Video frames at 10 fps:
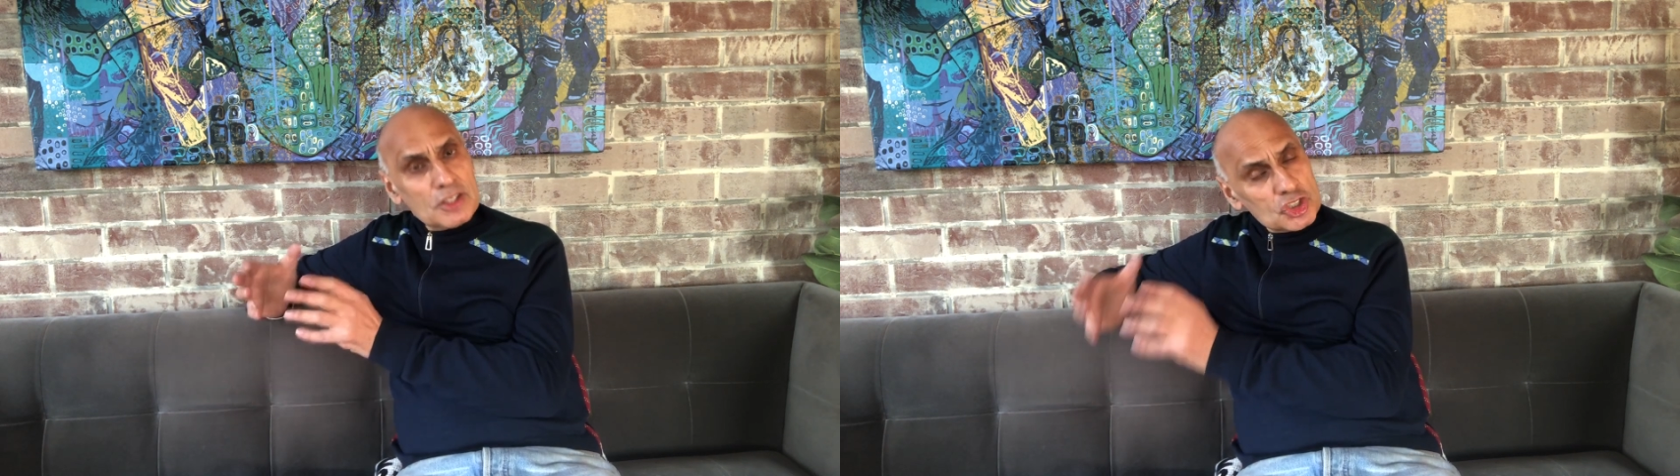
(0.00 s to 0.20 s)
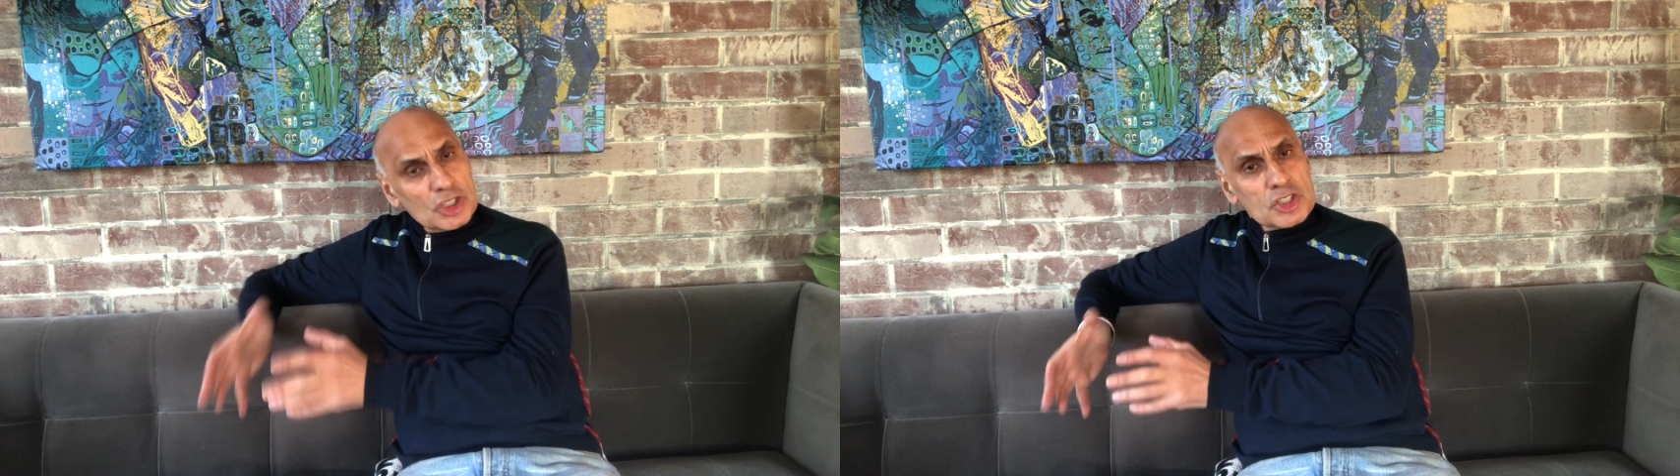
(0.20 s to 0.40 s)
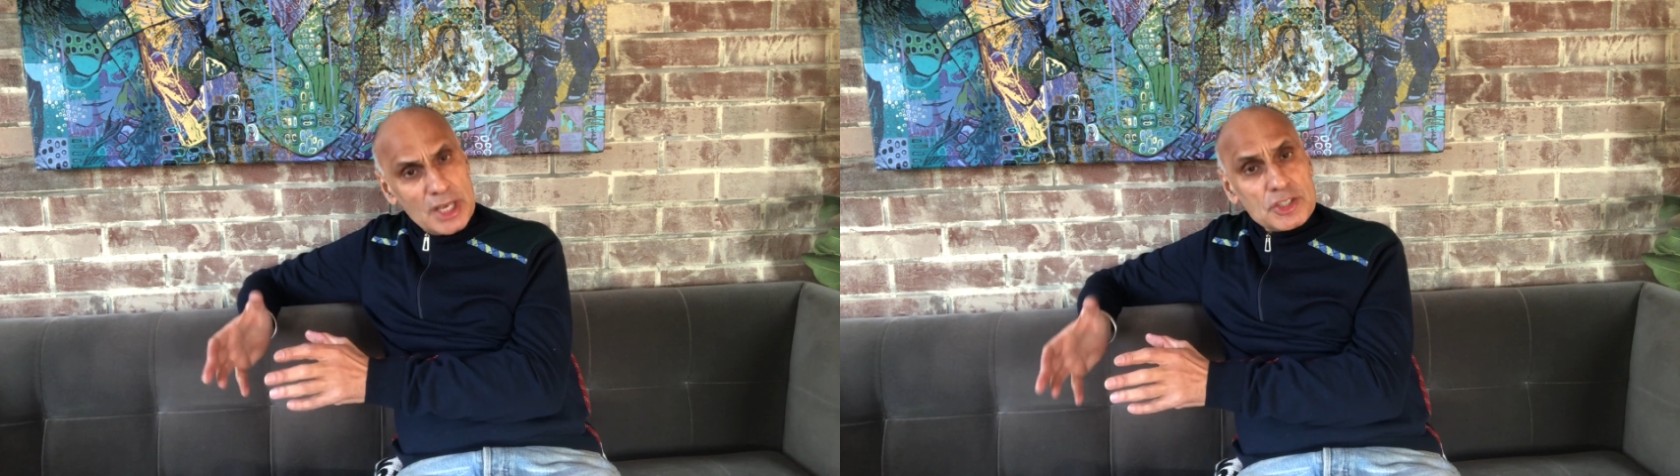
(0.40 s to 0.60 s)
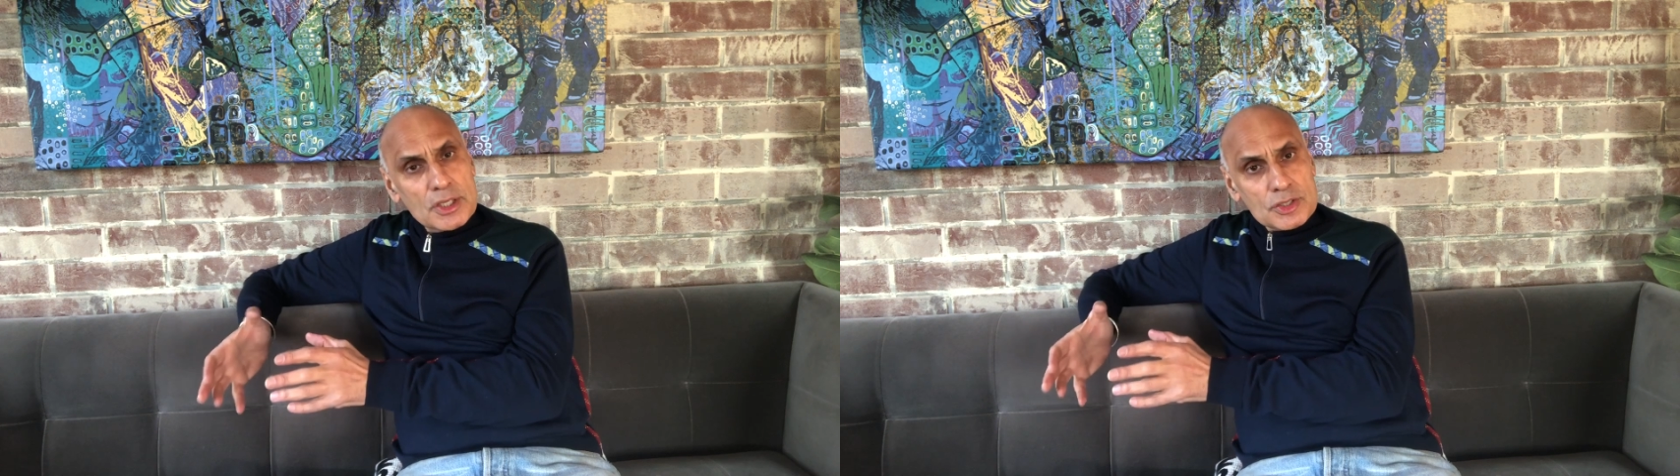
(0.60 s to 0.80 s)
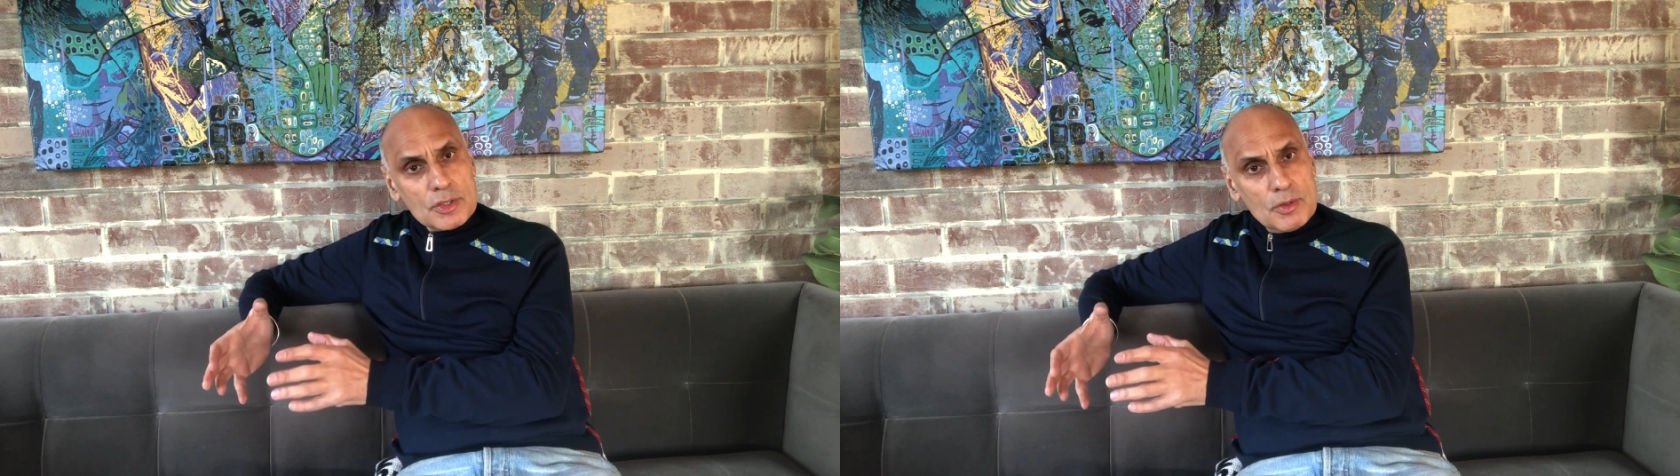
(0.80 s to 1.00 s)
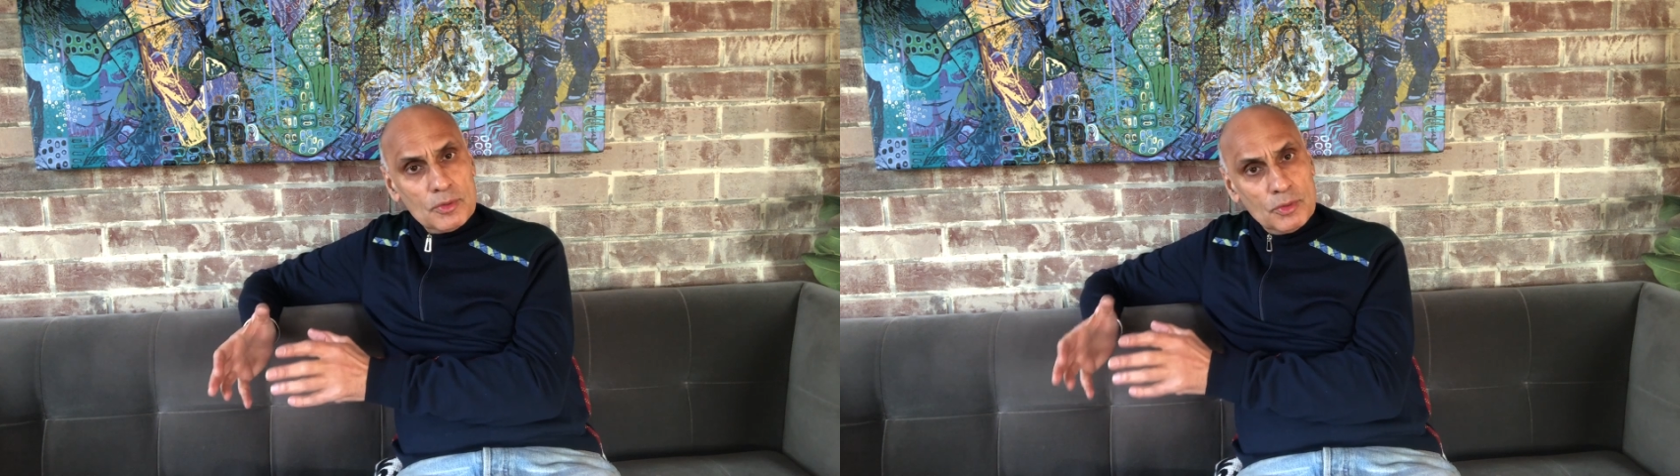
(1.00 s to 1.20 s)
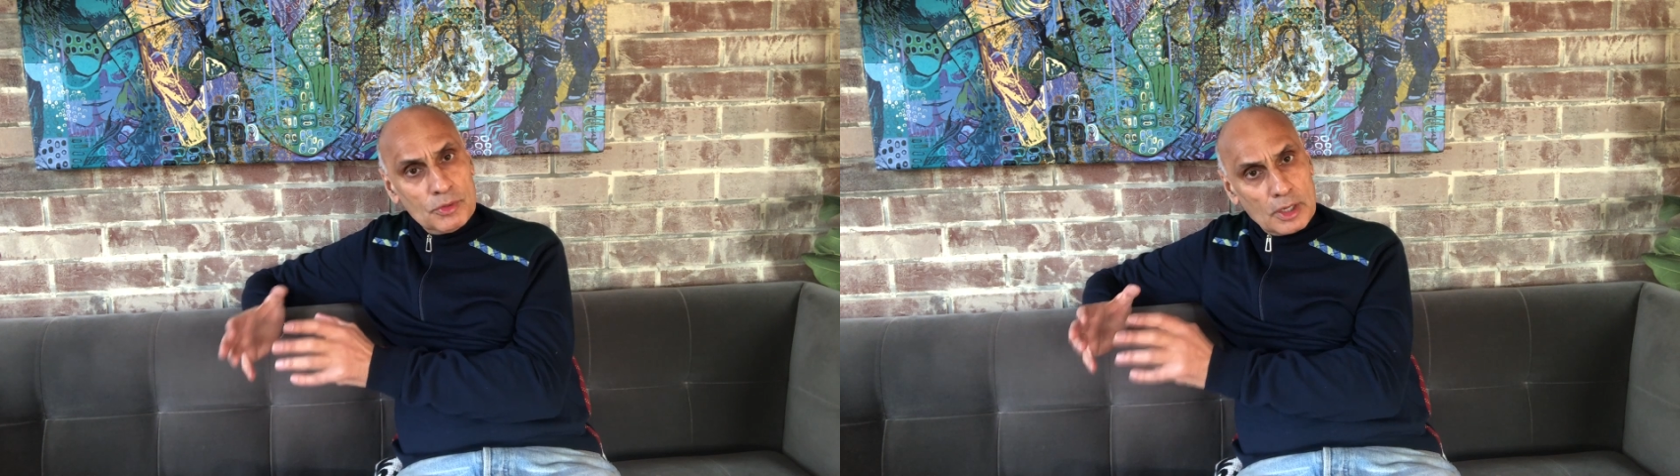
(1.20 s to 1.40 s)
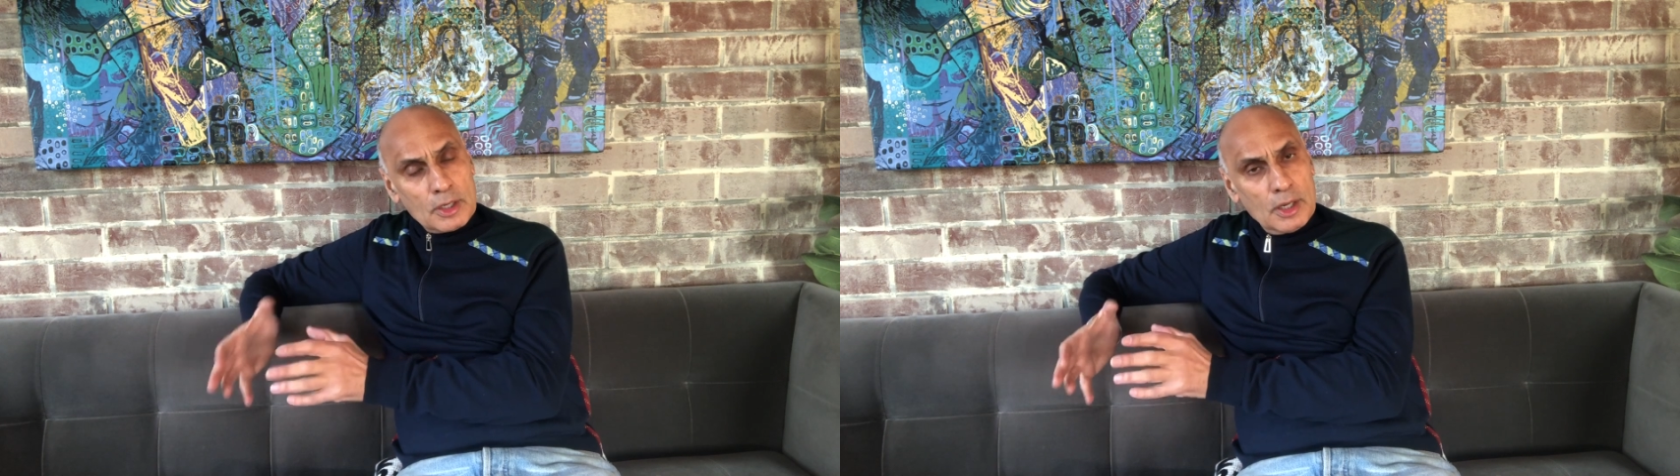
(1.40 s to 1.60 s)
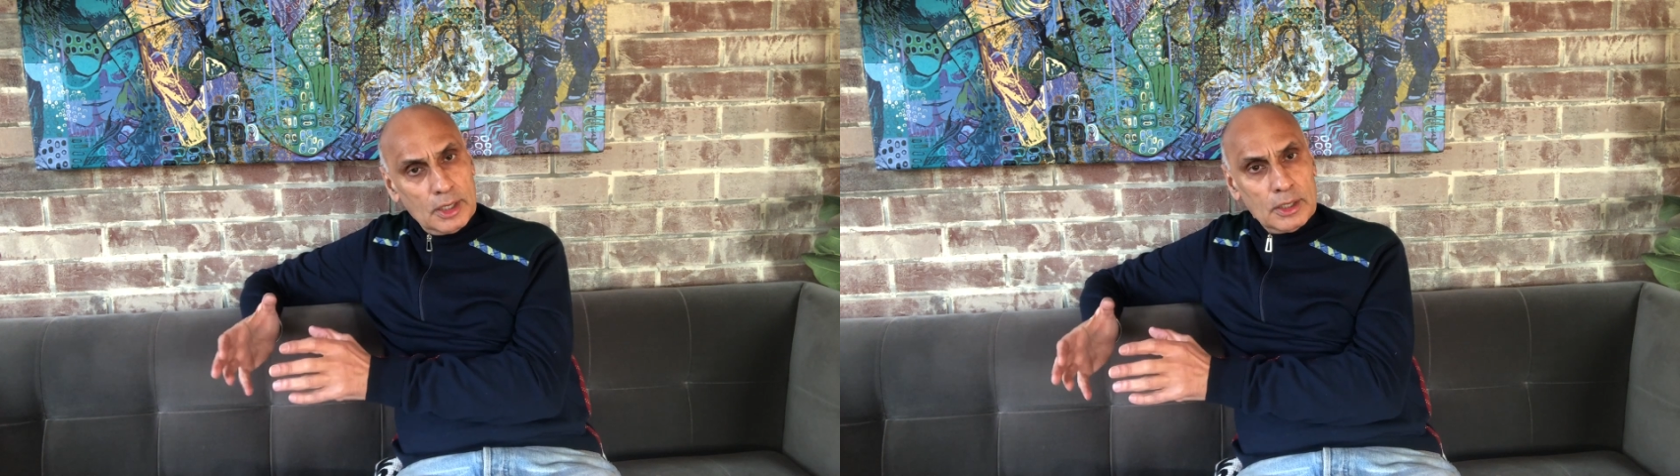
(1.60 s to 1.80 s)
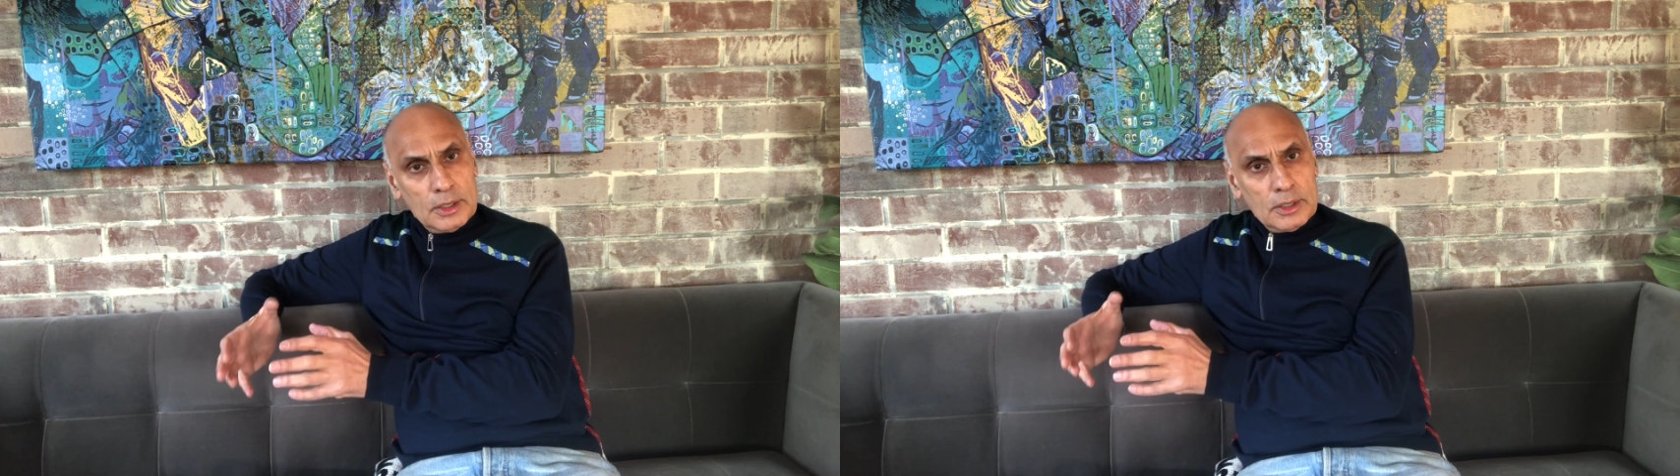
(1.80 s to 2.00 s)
the successes that occur